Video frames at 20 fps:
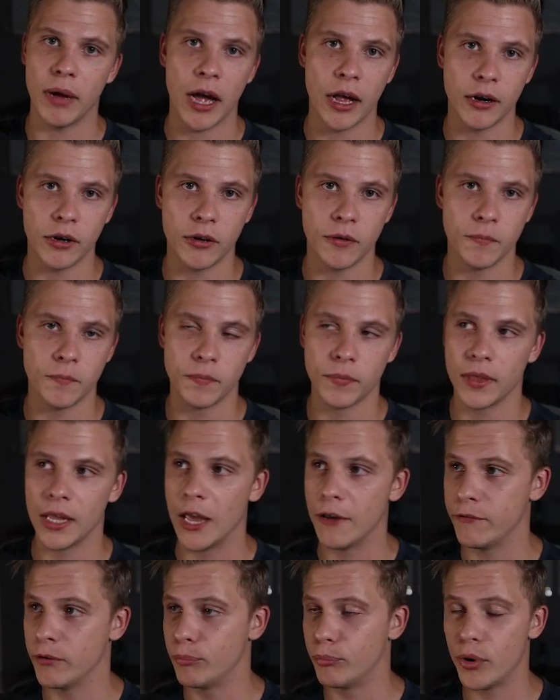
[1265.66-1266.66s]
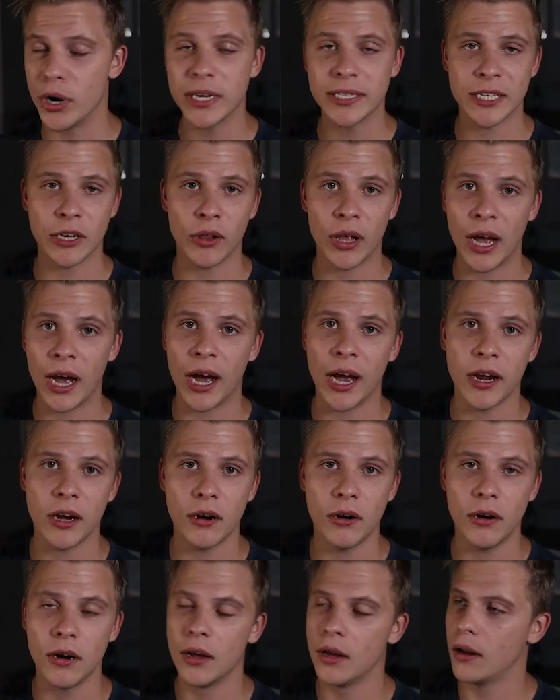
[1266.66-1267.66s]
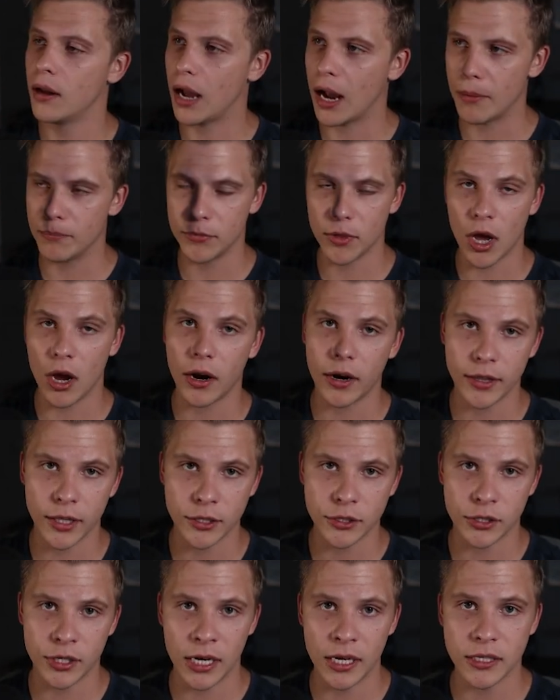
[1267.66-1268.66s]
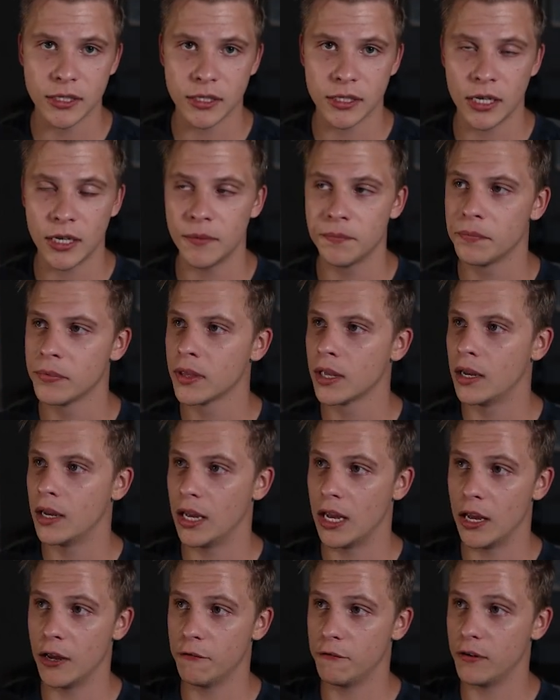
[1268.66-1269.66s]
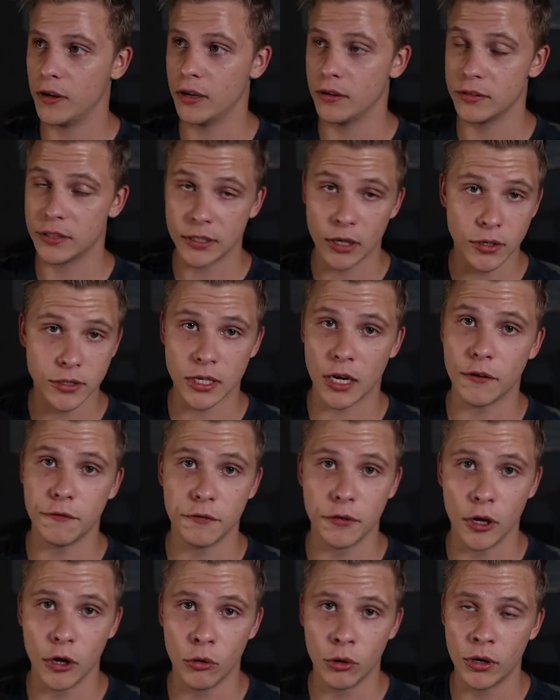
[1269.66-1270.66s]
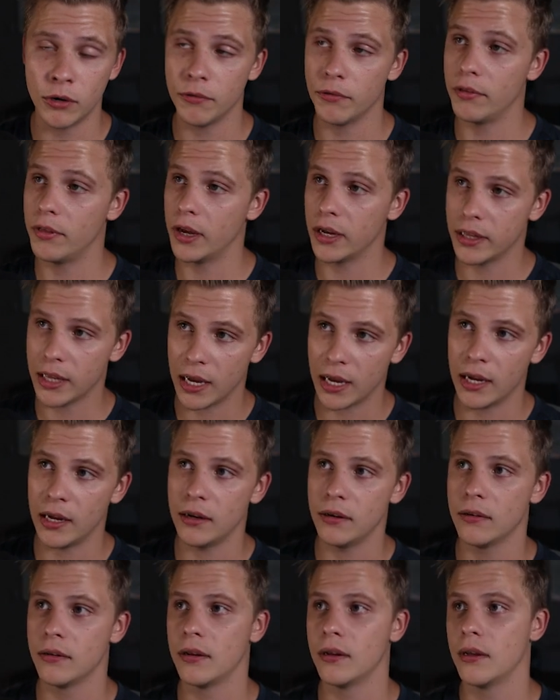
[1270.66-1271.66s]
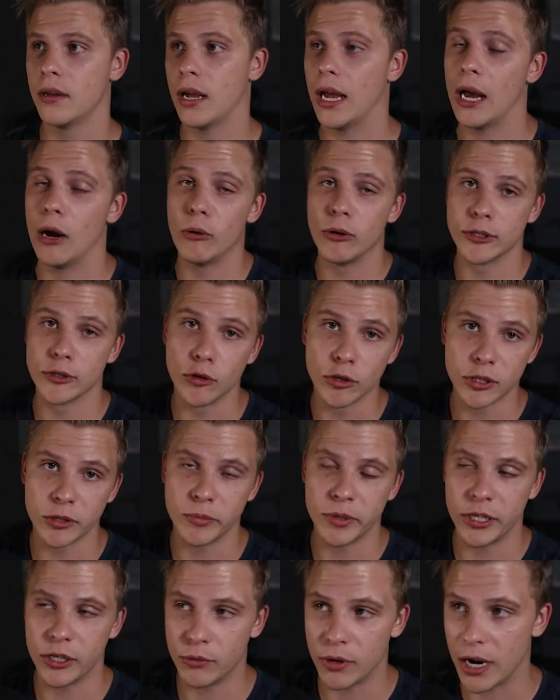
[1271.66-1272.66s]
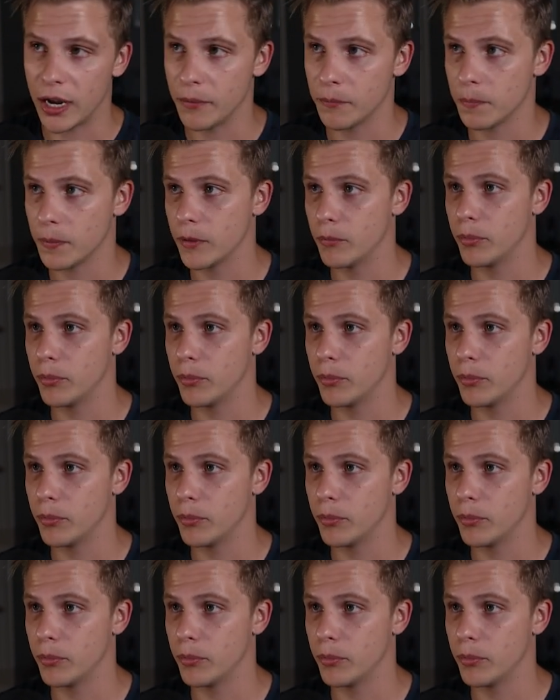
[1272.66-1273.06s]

matter. If it breaks out higher, I'm not going to chase it. If it sells off lower, then hey, I was ultimately right.